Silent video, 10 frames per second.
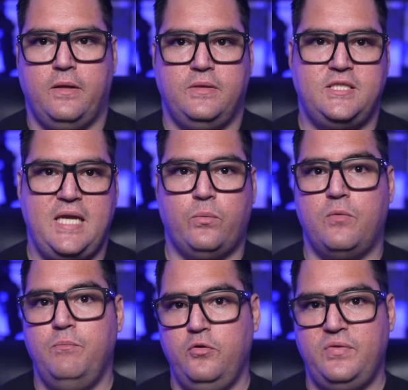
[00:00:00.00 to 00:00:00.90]
The state
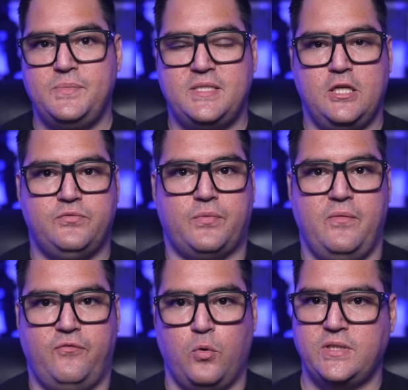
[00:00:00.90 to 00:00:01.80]
removed themselves from
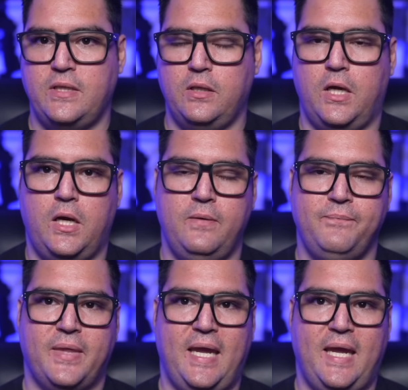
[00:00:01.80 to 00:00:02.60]
enforcing the law,